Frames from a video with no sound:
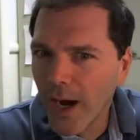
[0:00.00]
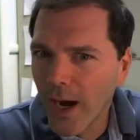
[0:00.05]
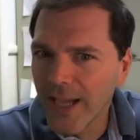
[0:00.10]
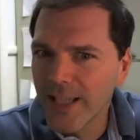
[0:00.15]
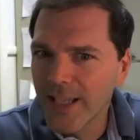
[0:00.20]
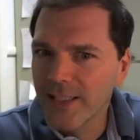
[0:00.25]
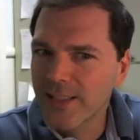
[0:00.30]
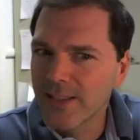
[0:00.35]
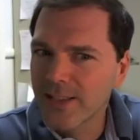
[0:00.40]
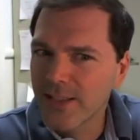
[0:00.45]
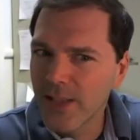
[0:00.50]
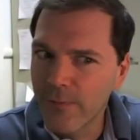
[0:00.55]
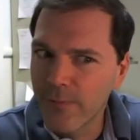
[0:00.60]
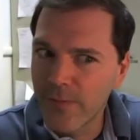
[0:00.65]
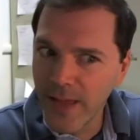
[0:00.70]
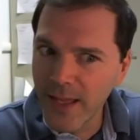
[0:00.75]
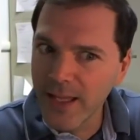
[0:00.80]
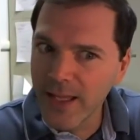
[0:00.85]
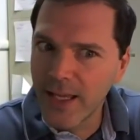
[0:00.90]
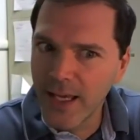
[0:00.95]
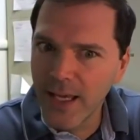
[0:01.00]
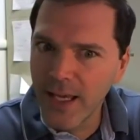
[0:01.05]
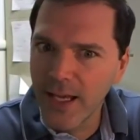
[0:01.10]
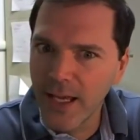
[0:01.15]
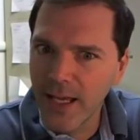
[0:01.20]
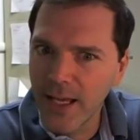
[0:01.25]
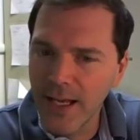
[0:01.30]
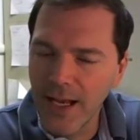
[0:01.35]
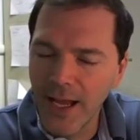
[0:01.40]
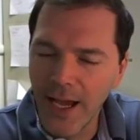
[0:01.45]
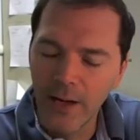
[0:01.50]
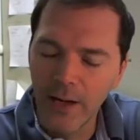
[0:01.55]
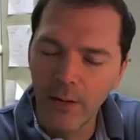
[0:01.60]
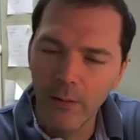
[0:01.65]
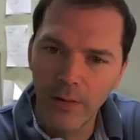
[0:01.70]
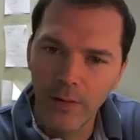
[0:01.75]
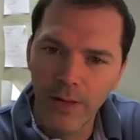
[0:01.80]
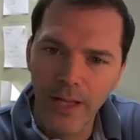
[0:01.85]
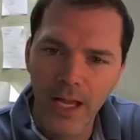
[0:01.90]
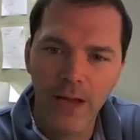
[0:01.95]
you know, I, if they get
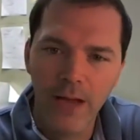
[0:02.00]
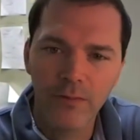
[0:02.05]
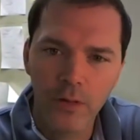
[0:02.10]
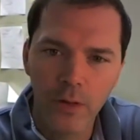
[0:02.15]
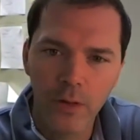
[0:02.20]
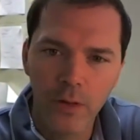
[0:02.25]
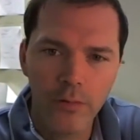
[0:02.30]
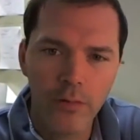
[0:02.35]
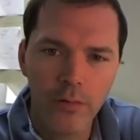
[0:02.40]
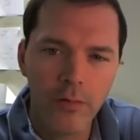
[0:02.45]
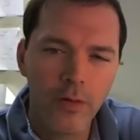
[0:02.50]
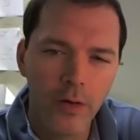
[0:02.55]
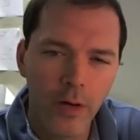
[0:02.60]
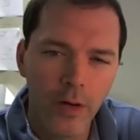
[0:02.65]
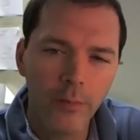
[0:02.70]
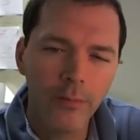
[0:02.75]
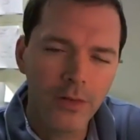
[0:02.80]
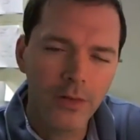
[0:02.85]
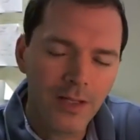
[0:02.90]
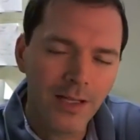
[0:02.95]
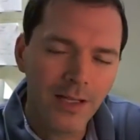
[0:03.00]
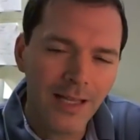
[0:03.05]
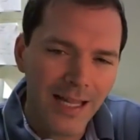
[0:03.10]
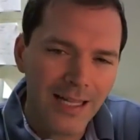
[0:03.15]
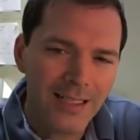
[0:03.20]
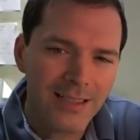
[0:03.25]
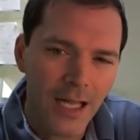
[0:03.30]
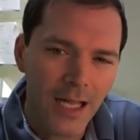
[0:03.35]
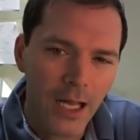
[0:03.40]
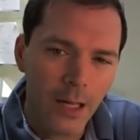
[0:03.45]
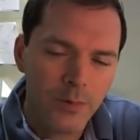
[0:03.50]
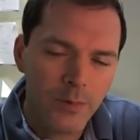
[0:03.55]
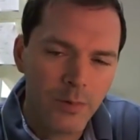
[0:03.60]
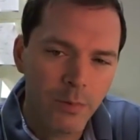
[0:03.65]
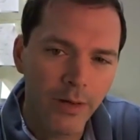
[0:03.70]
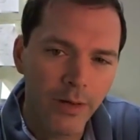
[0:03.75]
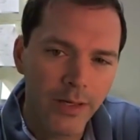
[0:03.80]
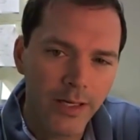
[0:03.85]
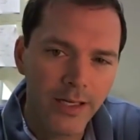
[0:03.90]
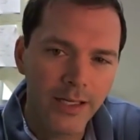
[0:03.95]
it, I don't really have to go through the numbers a lot of
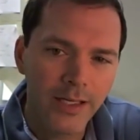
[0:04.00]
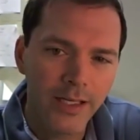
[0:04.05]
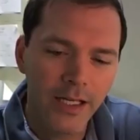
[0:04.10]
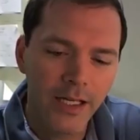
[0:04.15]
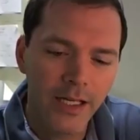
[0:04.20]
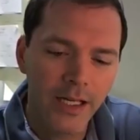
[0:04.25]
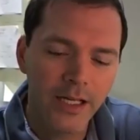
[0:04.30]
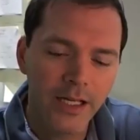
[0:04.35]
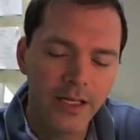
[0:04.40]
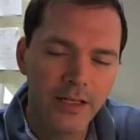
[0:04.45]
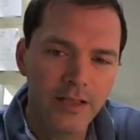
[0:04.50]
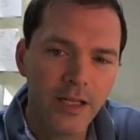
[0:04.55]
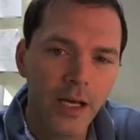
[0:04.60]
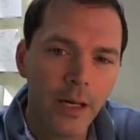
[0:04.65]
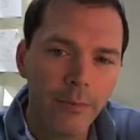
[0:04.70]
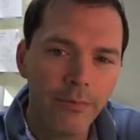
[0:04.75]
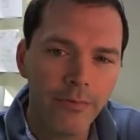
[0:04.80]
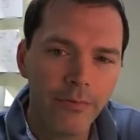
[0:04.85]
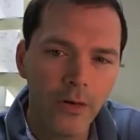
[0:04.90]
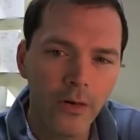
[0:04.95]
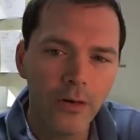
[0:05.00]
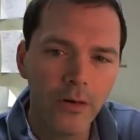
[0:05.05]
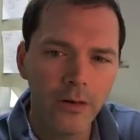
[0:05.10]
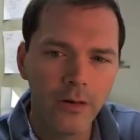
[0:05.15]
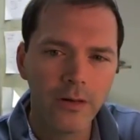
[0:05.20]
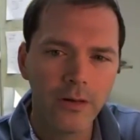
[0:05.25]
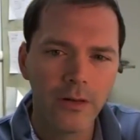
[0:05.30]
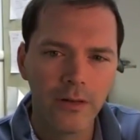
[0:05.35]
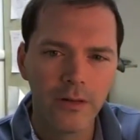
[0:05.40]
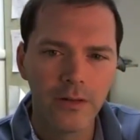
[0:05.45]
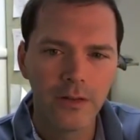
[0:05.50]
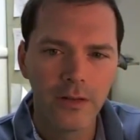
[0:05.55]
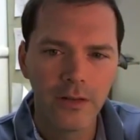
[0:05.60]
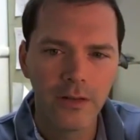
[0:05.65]
times, but it, it, it is helpful.